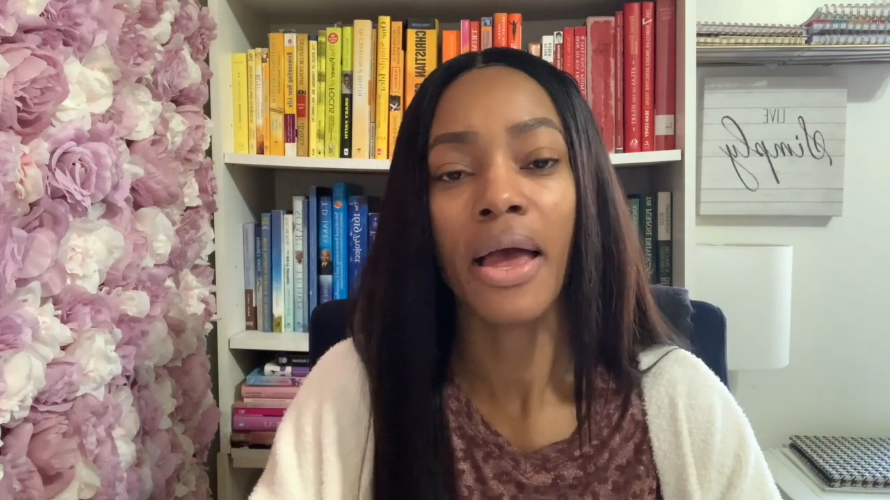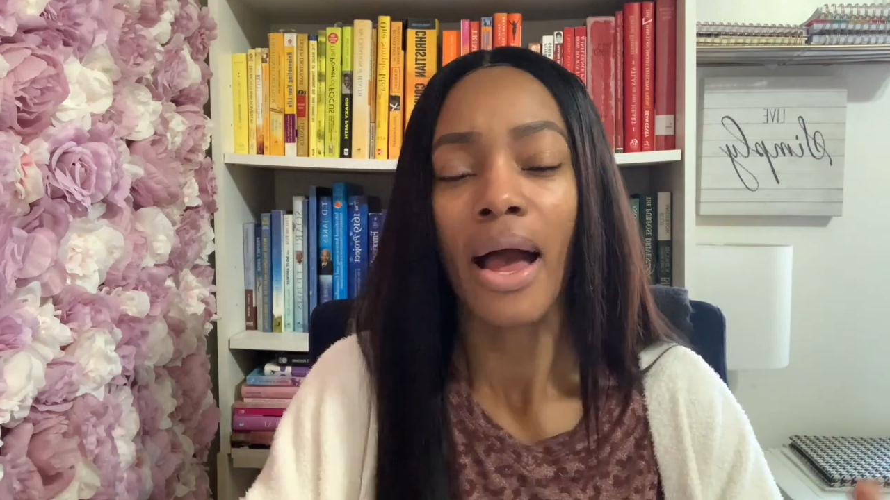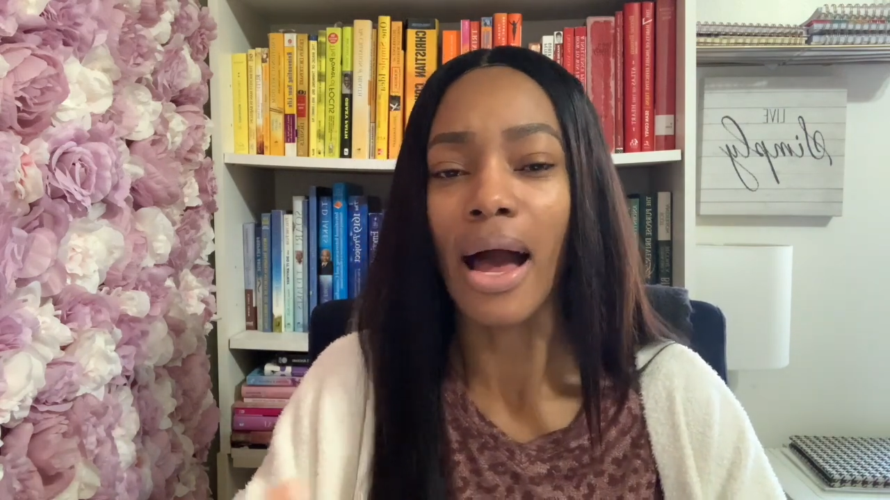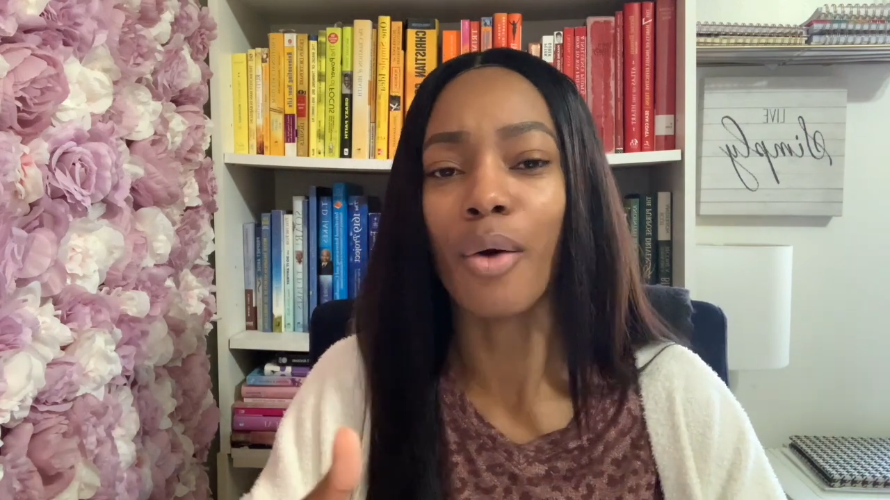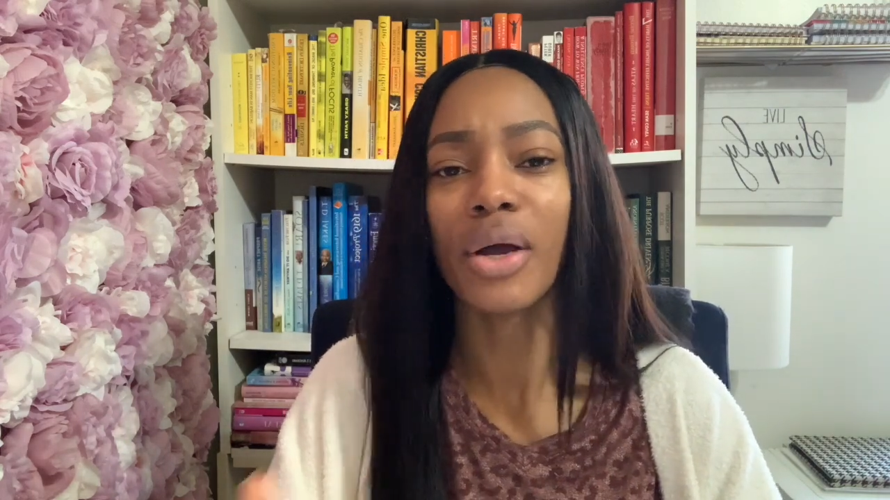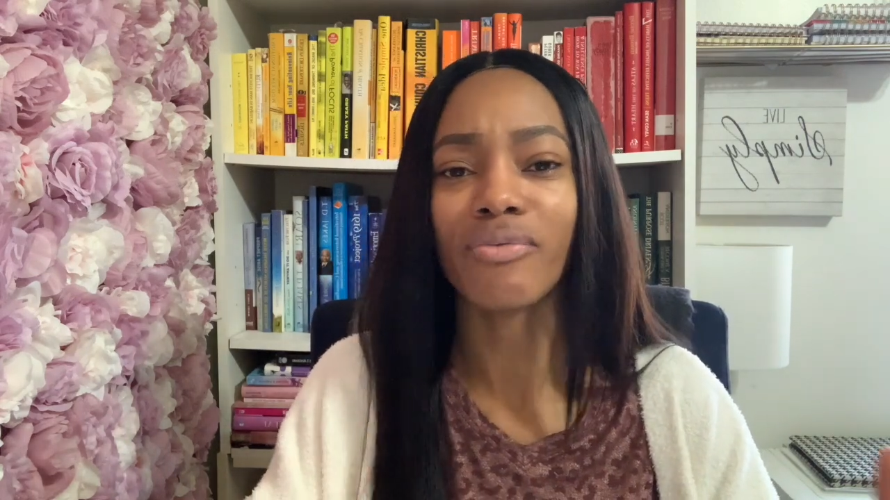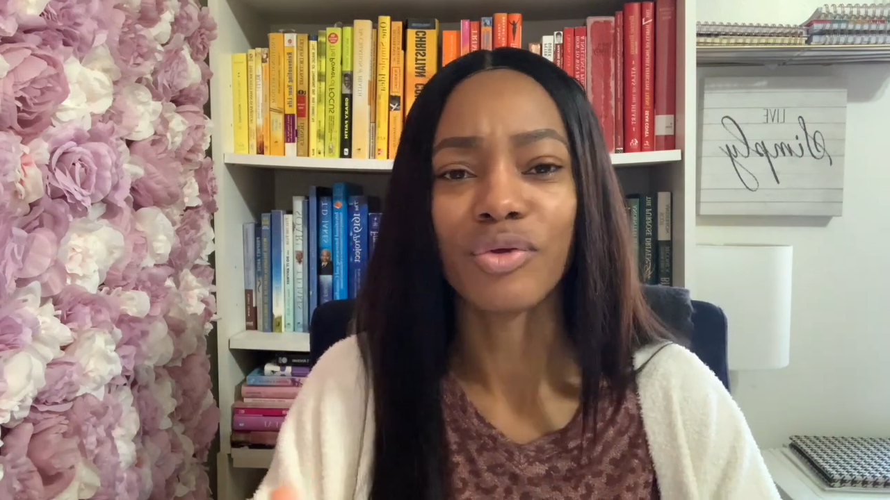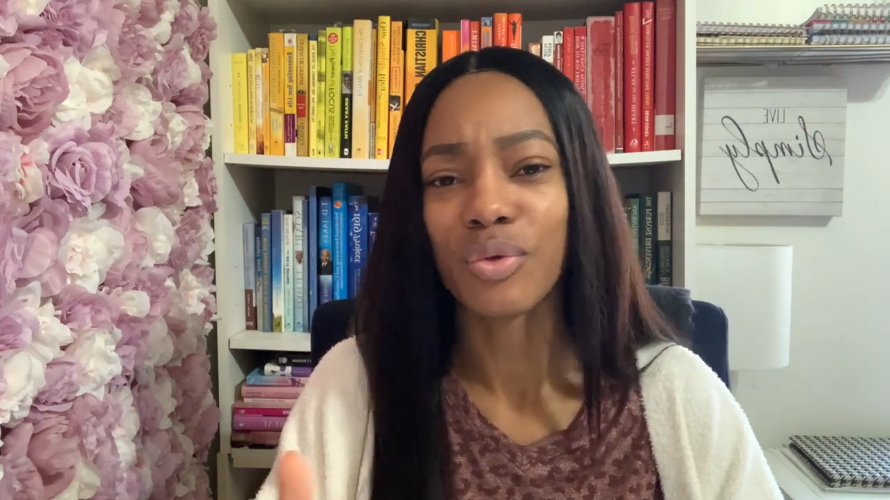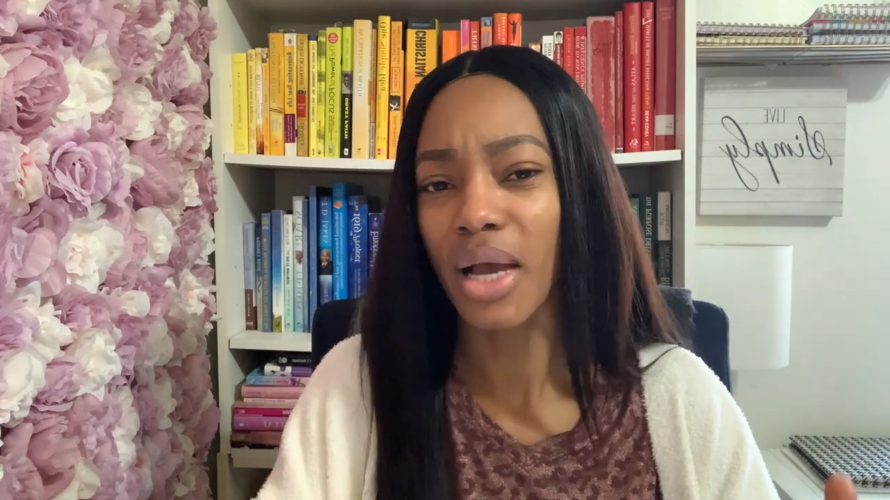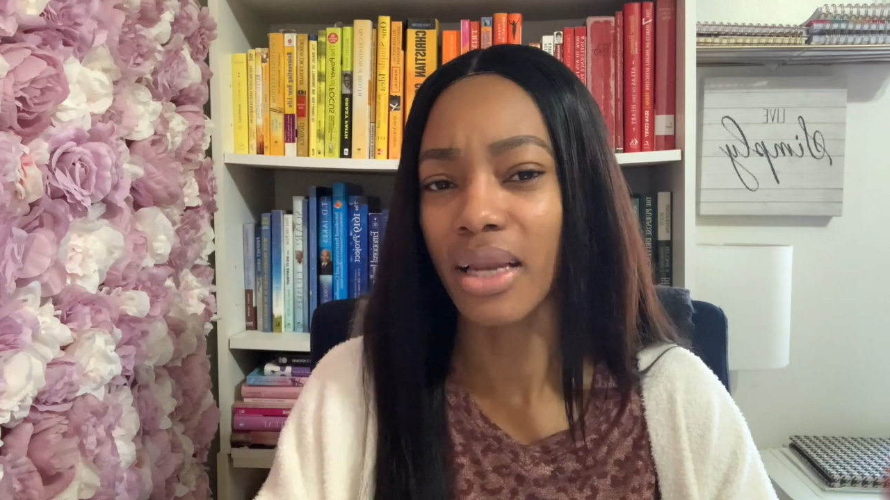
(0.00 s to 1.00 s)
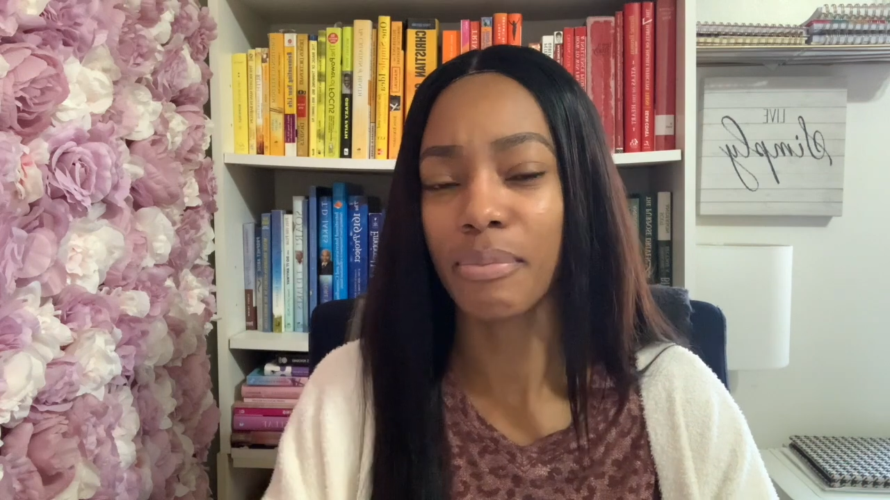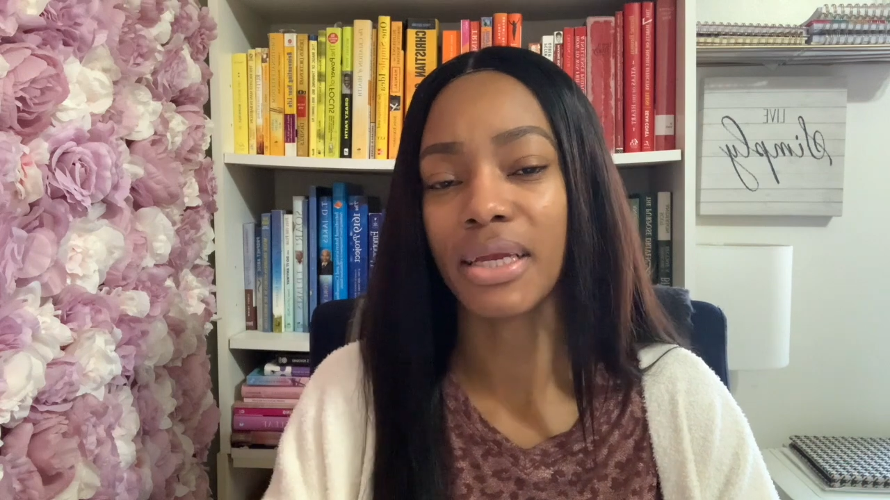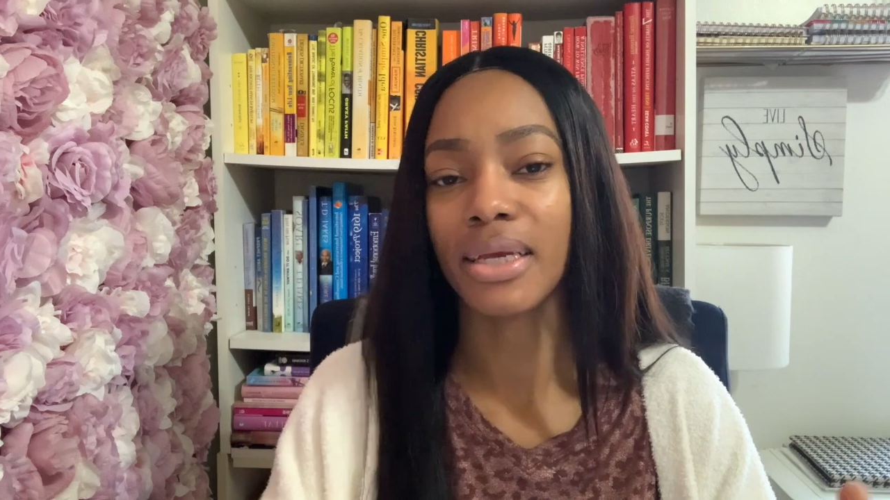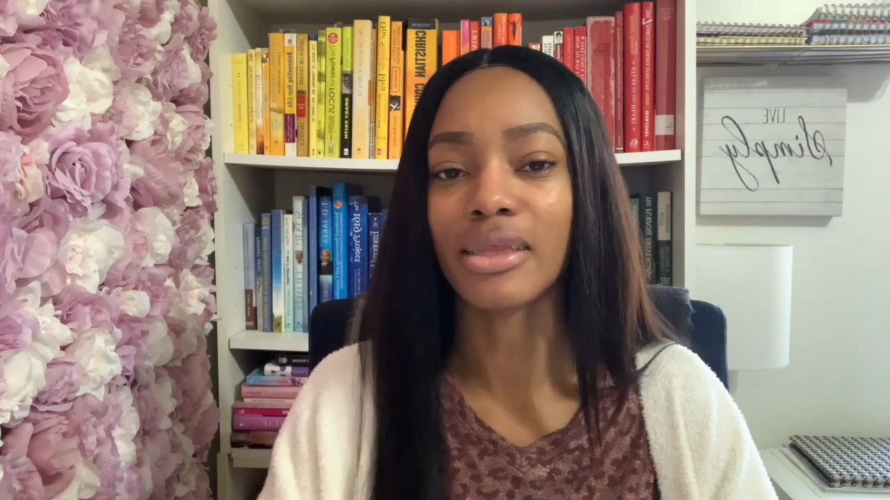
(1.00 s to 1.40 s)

However, you got to begin